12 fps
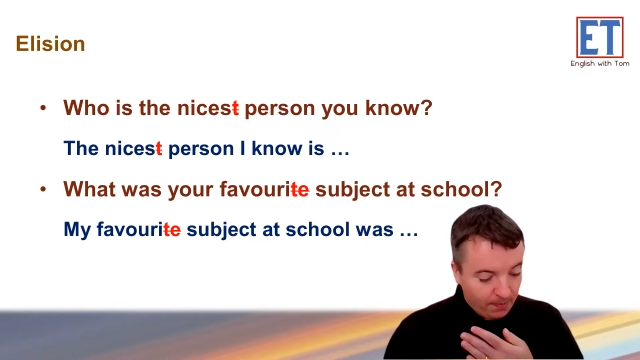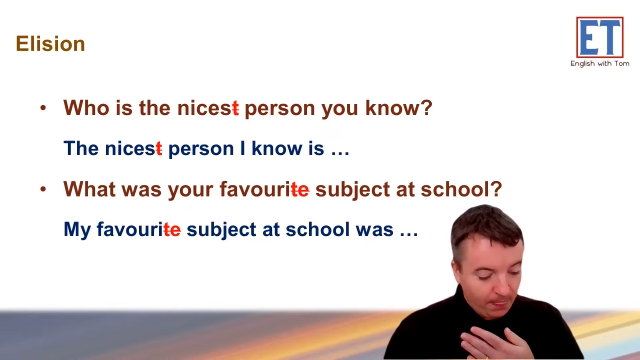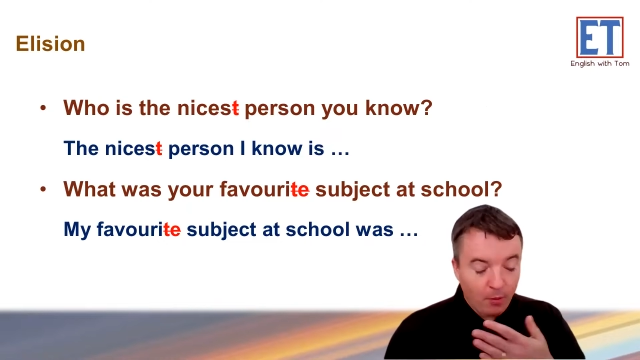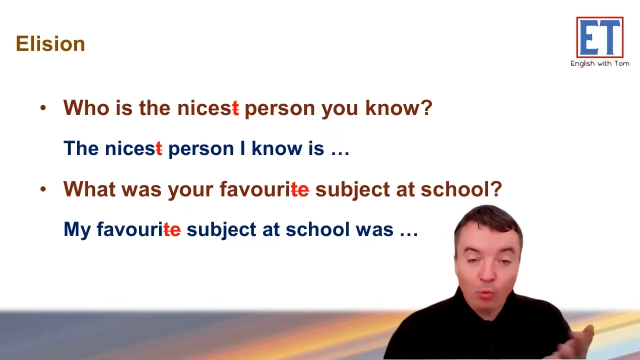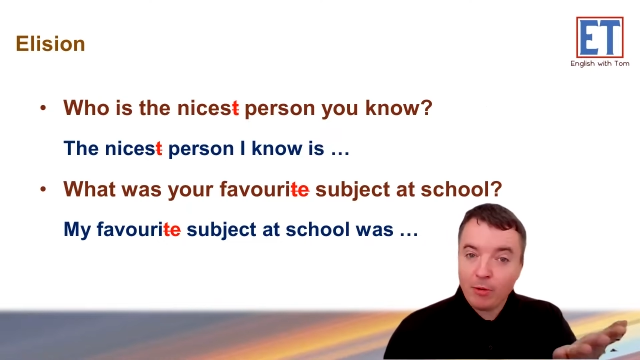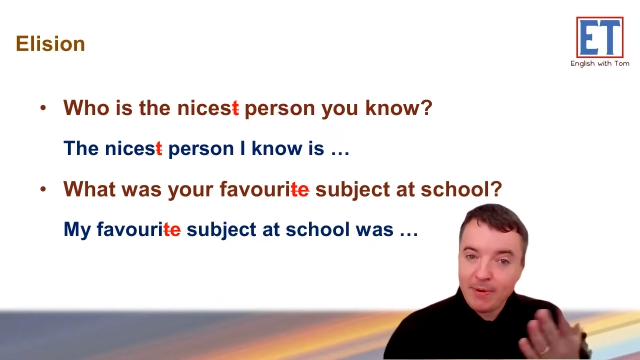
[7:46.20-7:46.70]

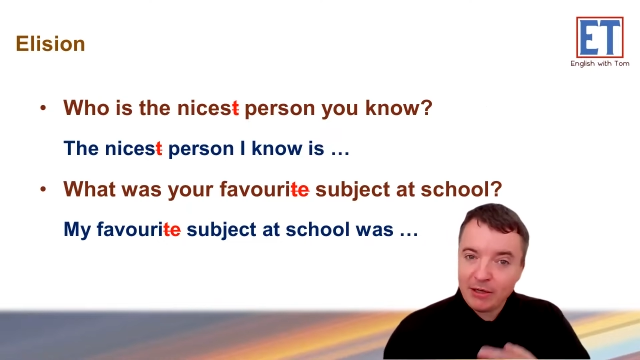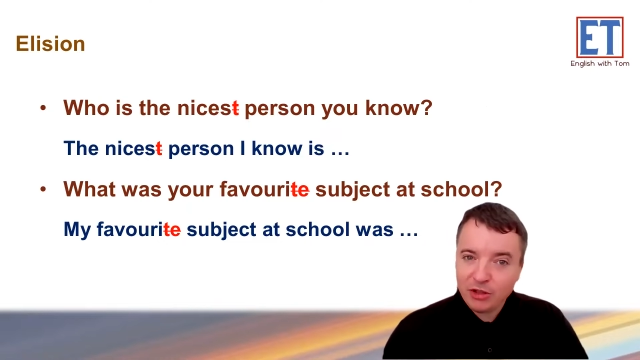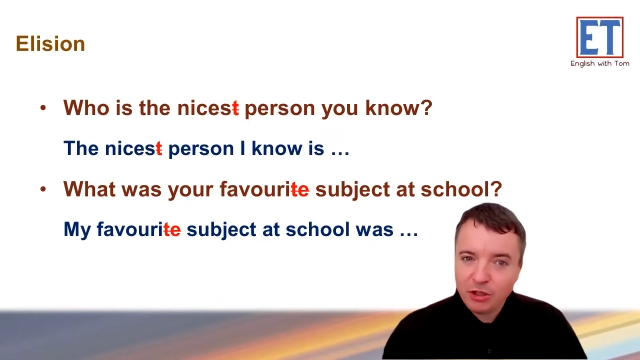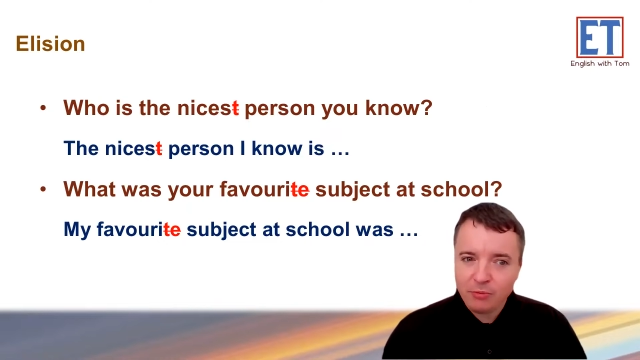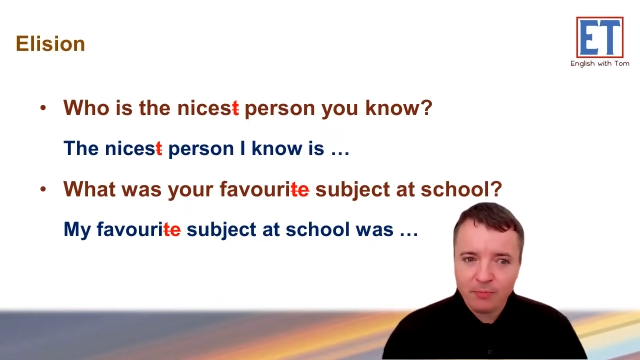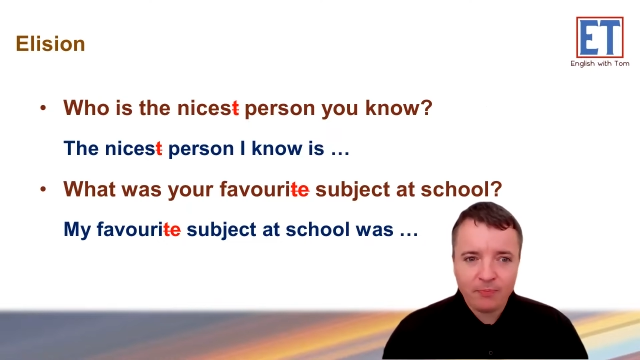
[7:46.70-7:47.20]
What about
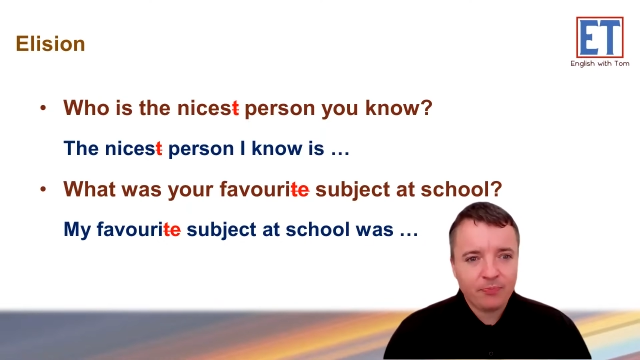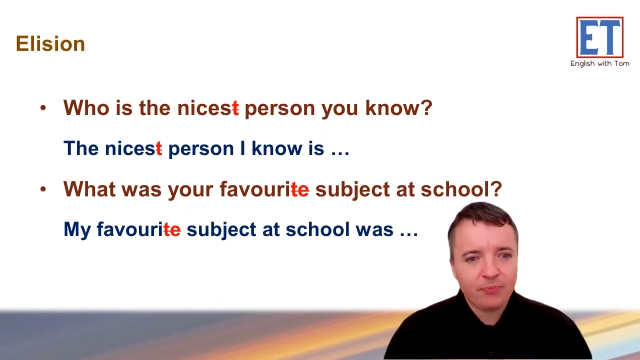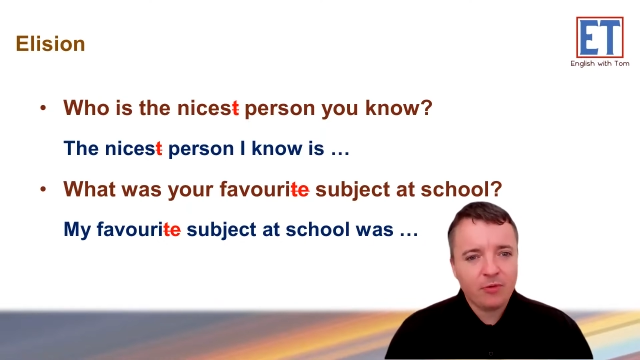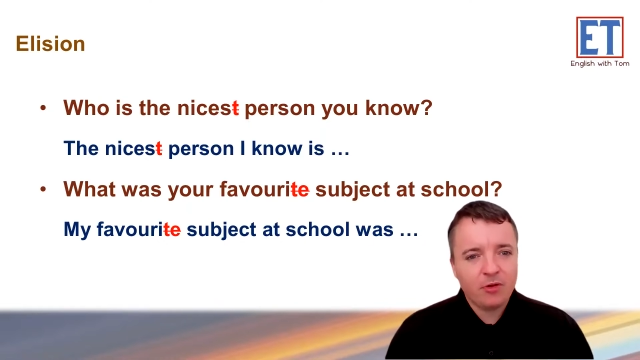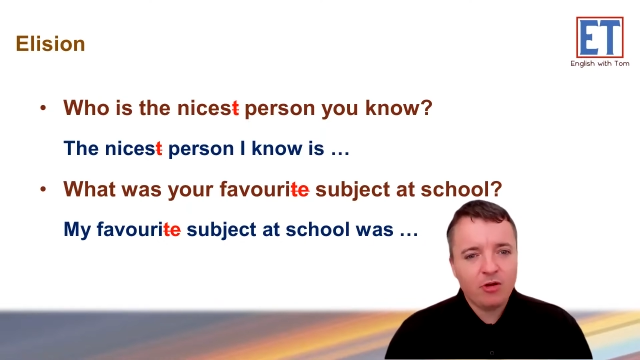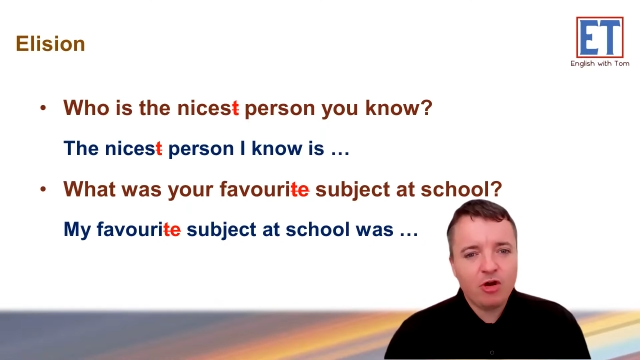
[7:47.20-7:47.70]
you?
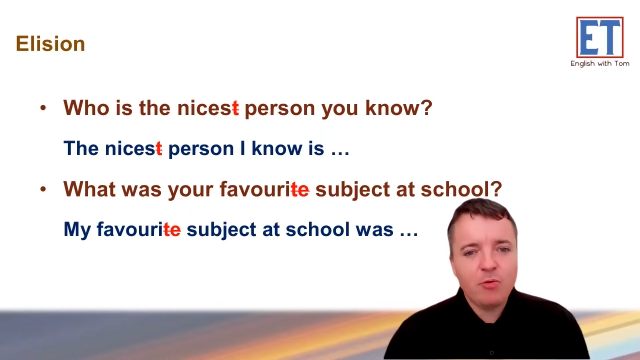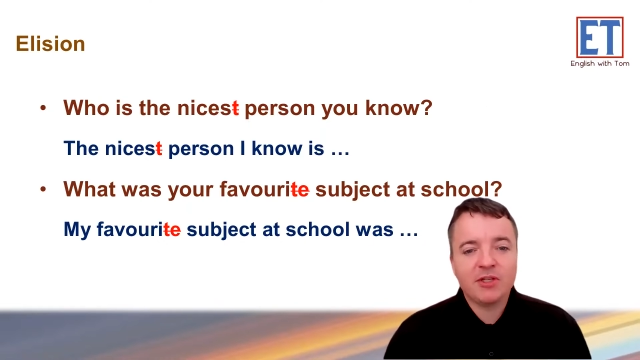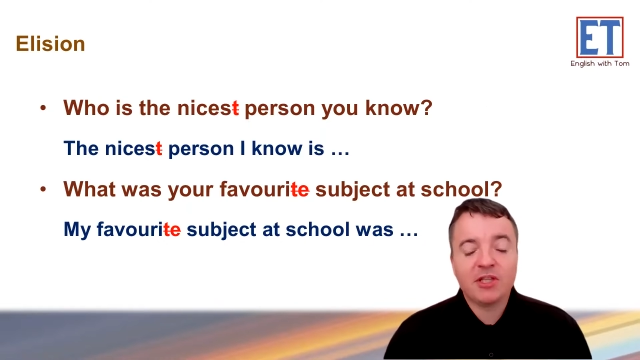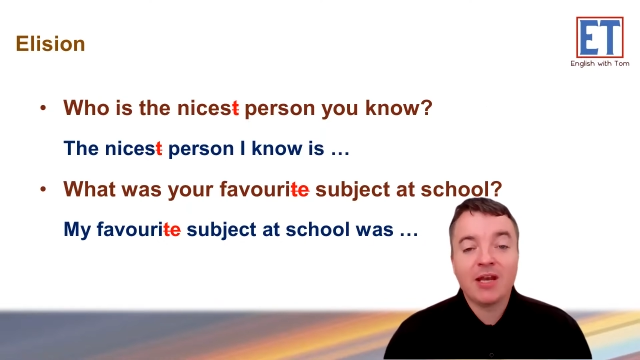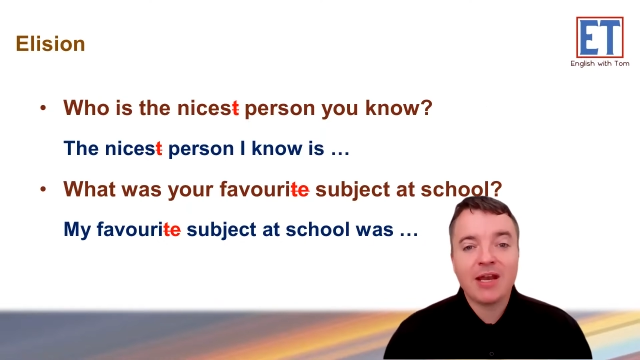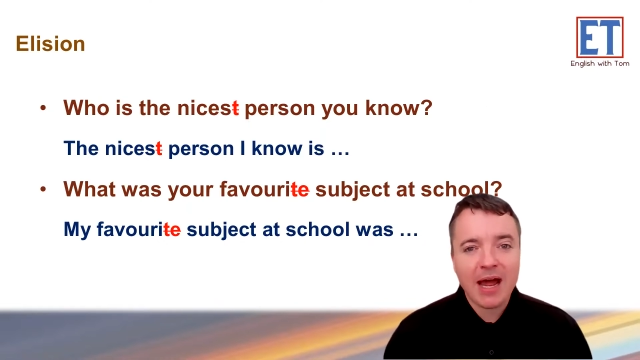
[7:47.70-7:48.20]
Who is
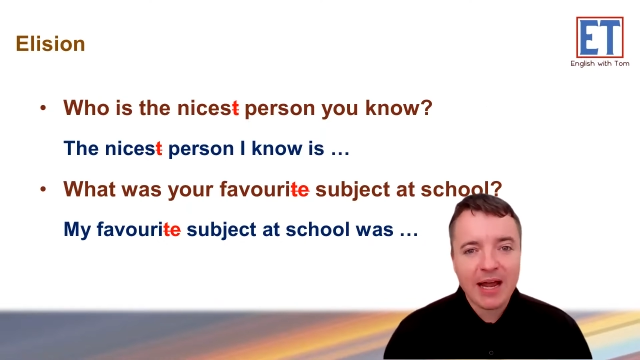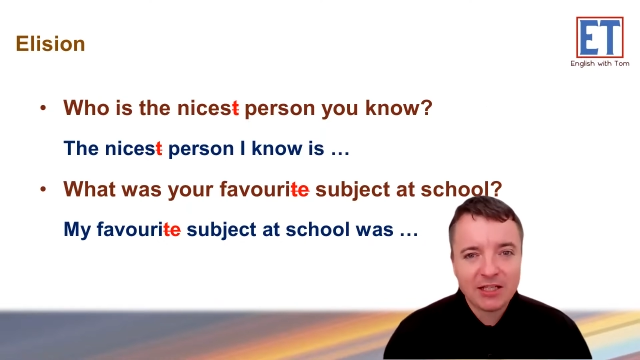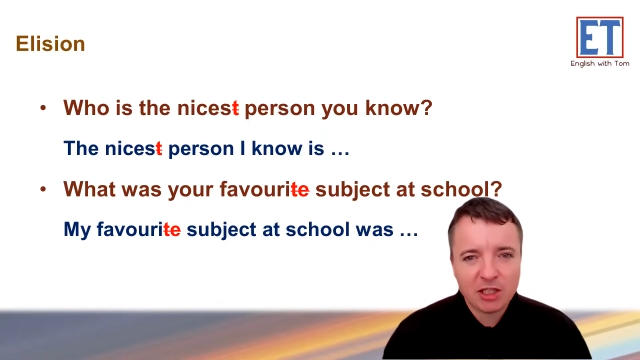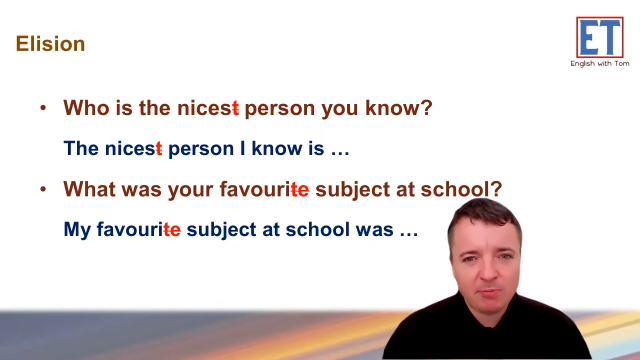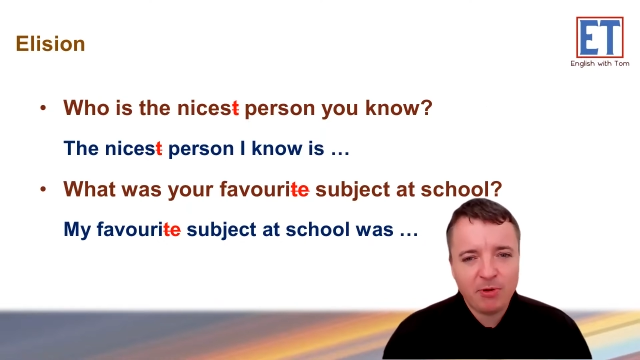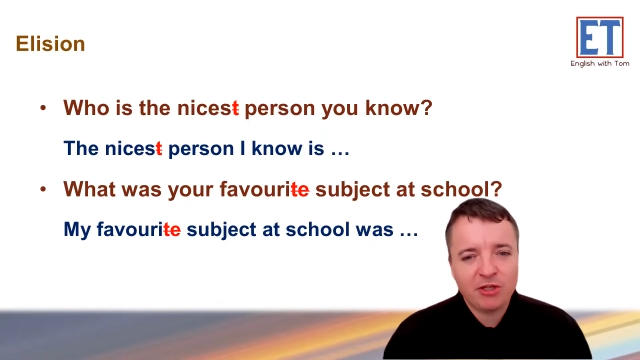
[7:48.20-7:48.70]
the
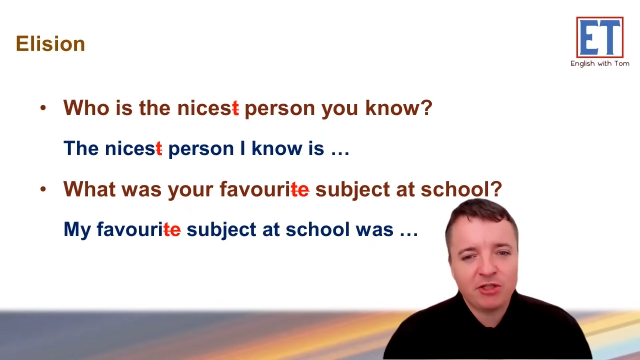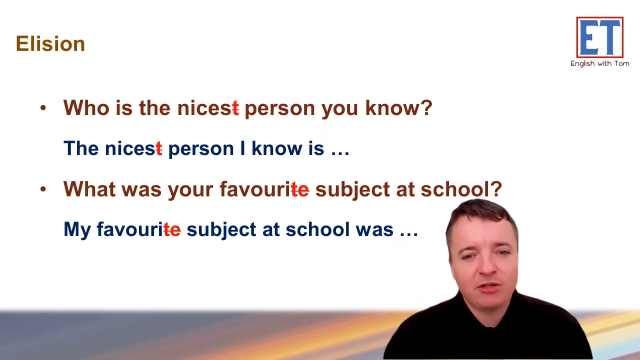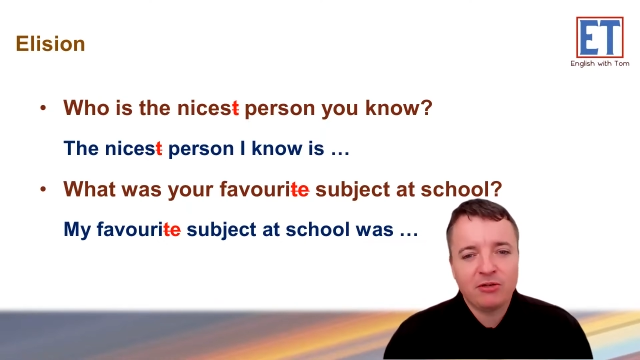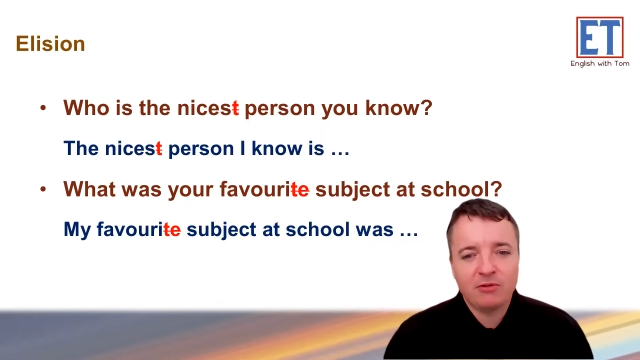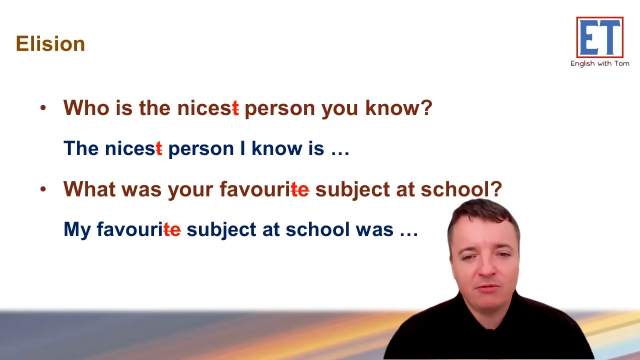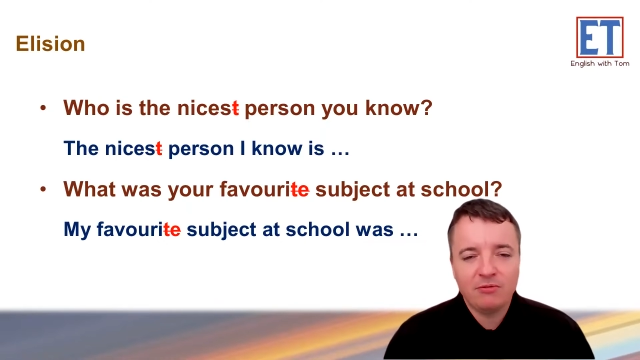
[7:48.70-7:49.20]
nicest
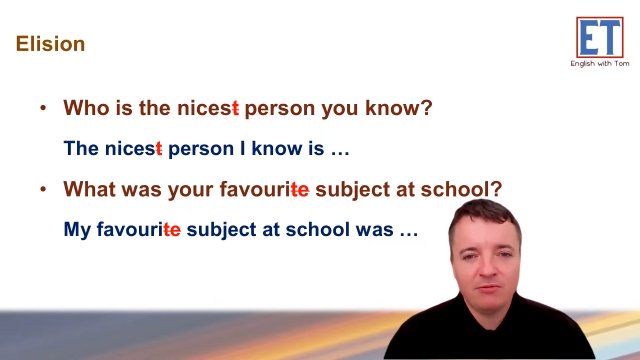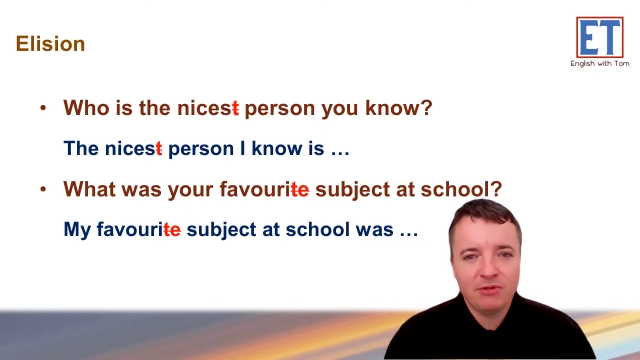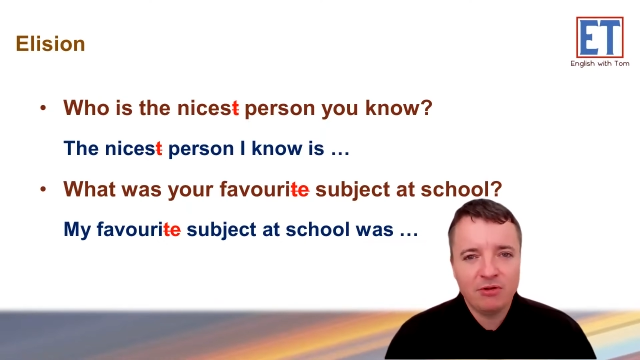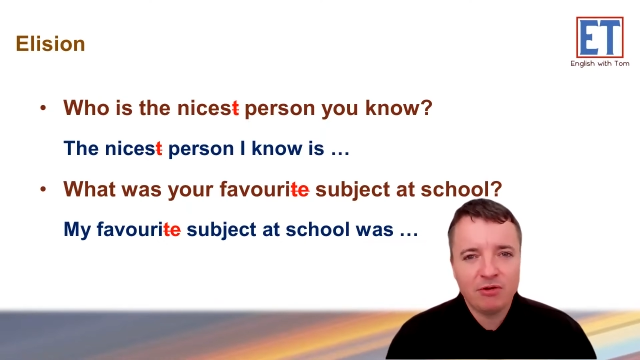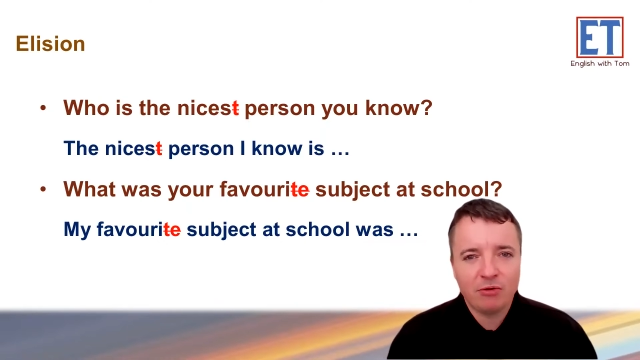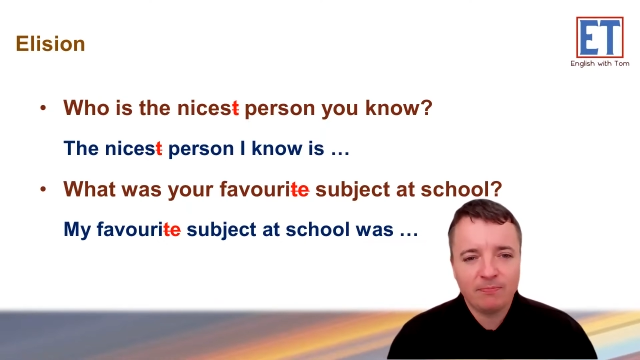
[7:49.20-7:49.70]
person you
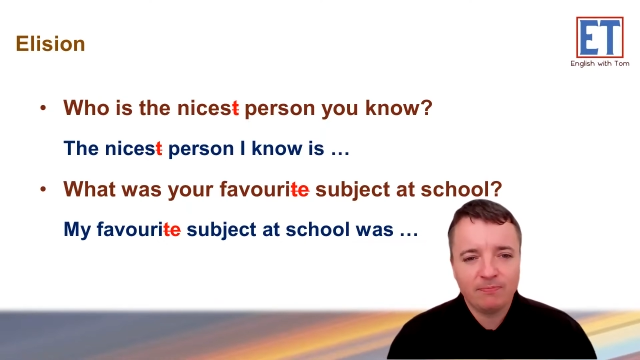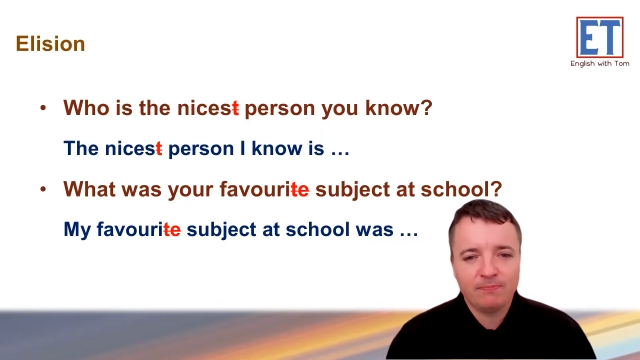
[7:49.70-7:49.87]
know?